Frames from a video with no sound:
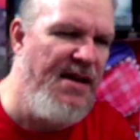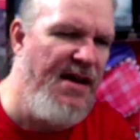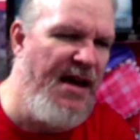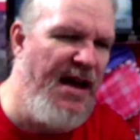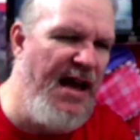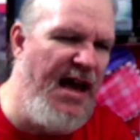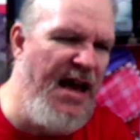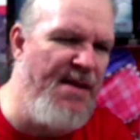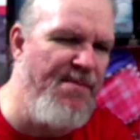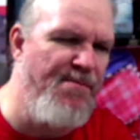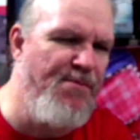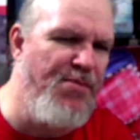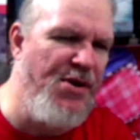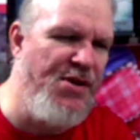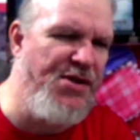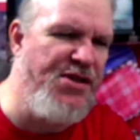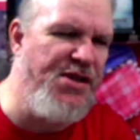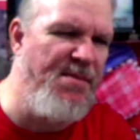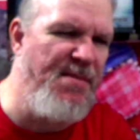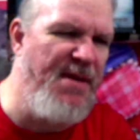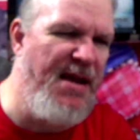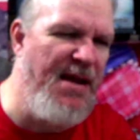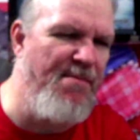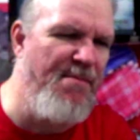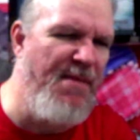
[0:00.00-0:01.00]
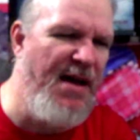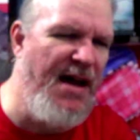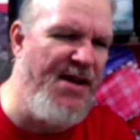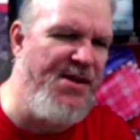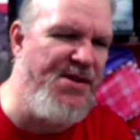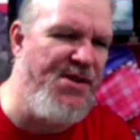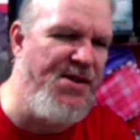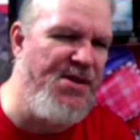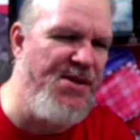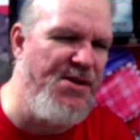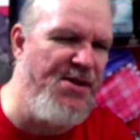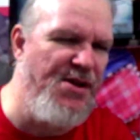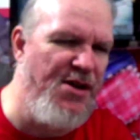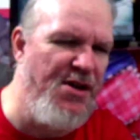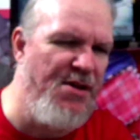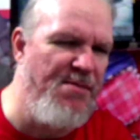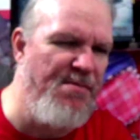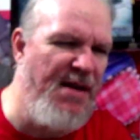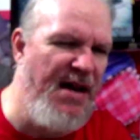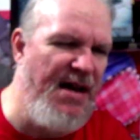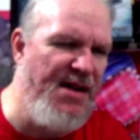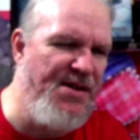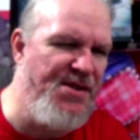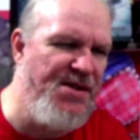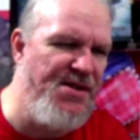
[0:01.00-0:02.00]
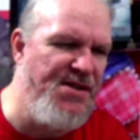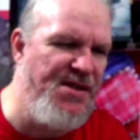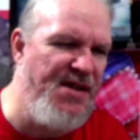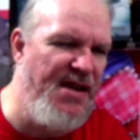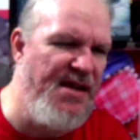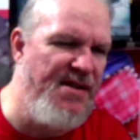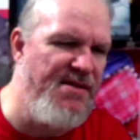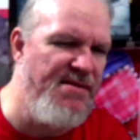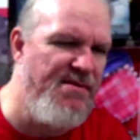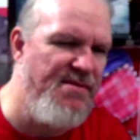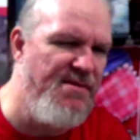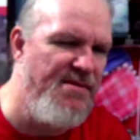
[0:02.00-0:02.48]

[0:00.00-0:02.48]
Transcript: and put some hitboxes and hurtboxes in.